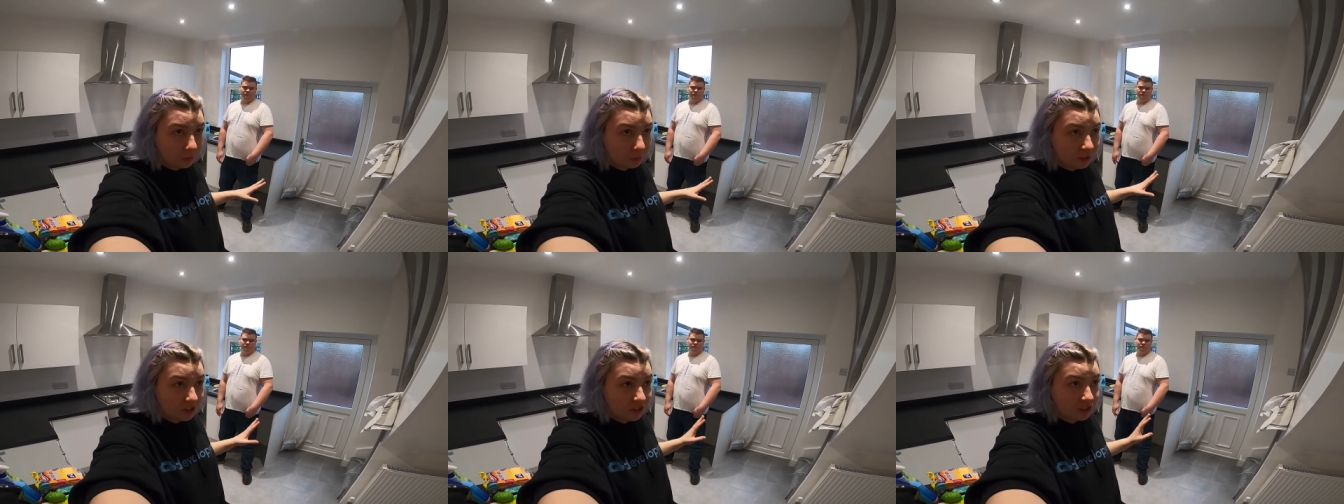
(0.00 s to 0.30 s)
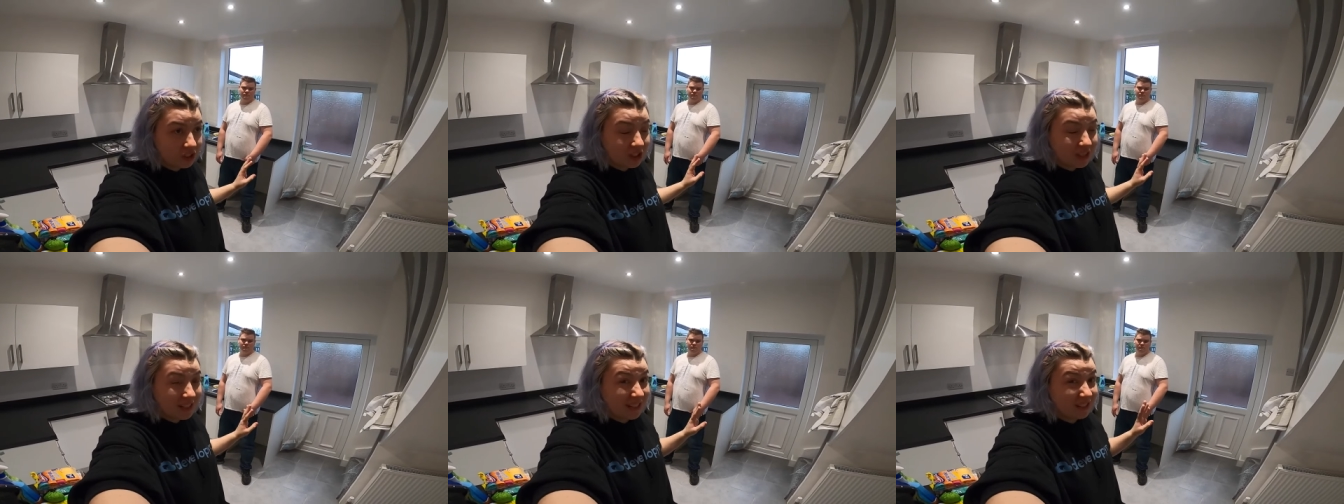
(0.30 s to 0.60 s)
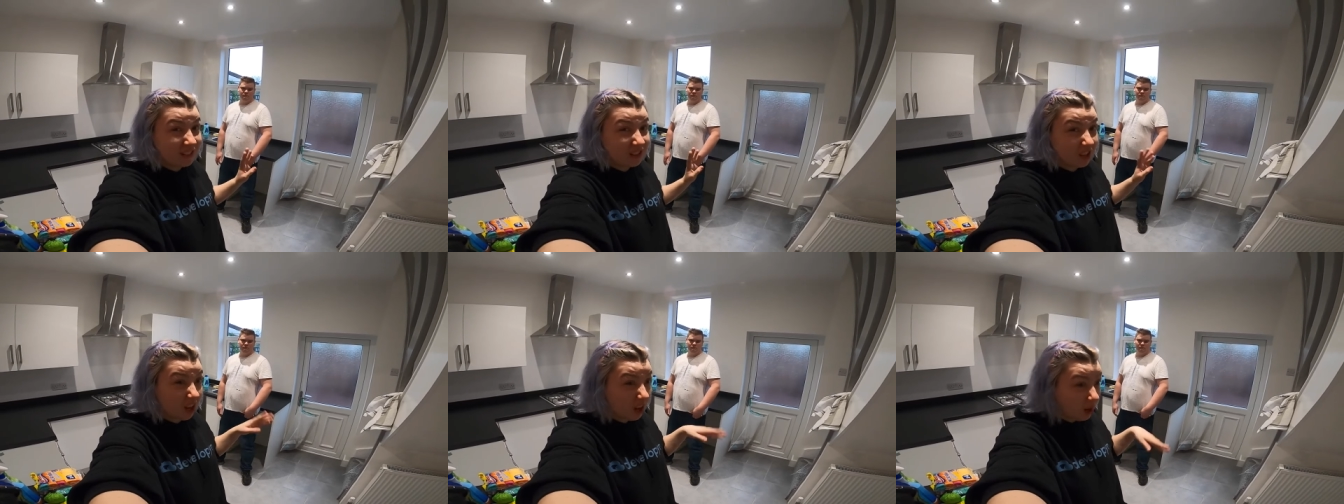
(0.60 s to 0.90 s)
which
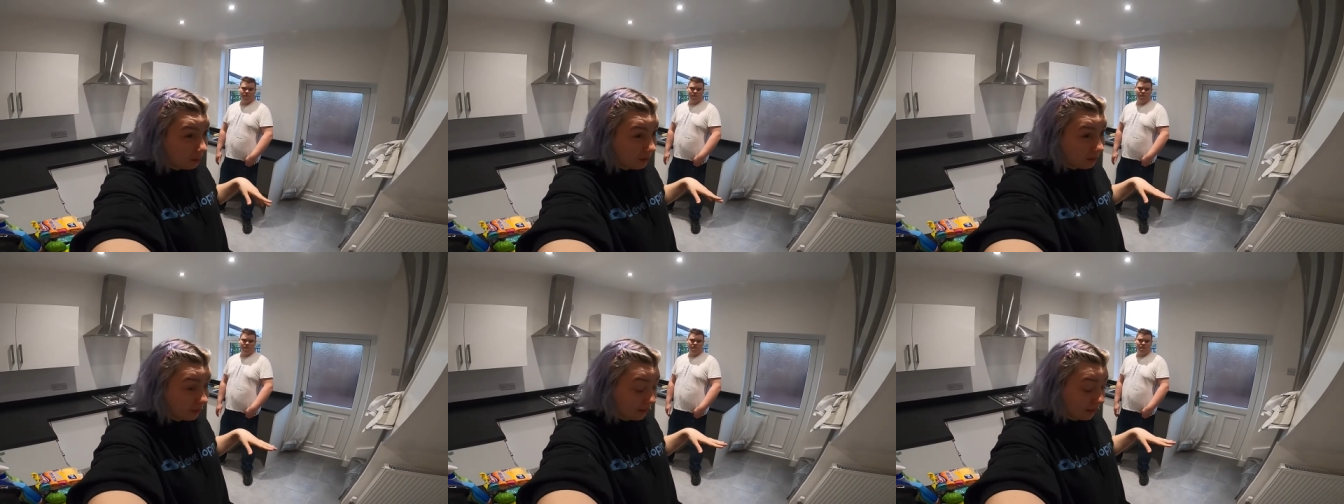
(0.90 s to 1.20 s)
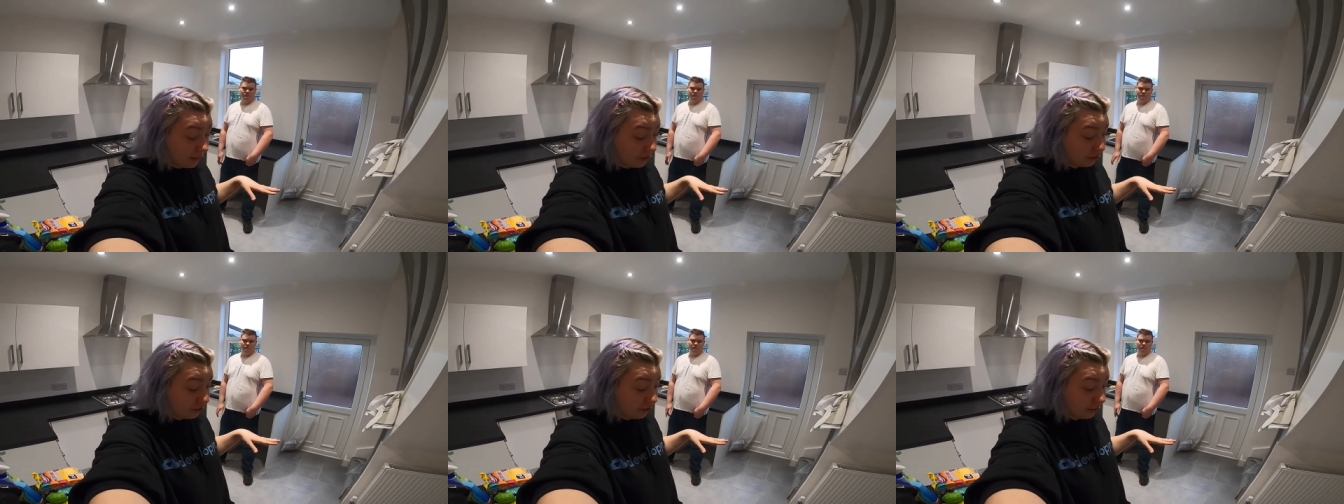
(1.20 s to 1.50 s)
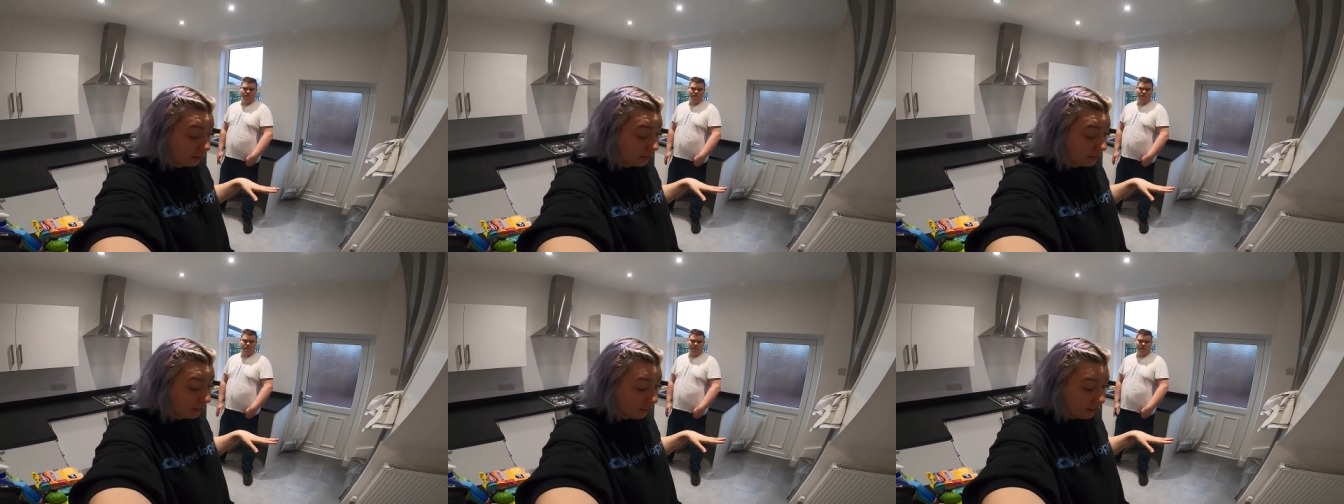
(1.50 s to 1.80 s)
need to go in the
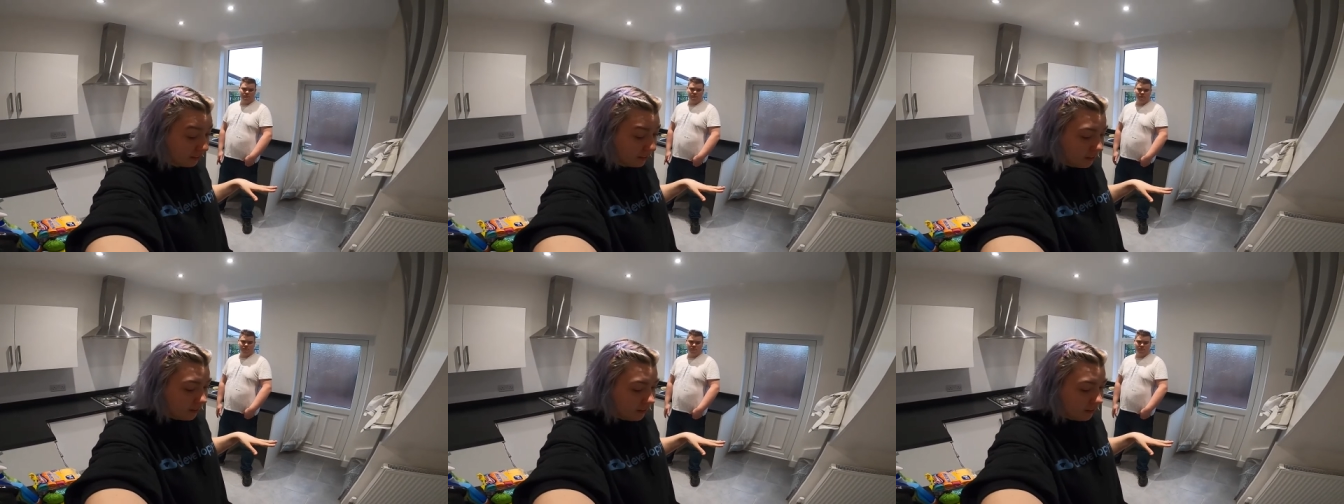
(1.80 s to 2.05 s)
kitchen.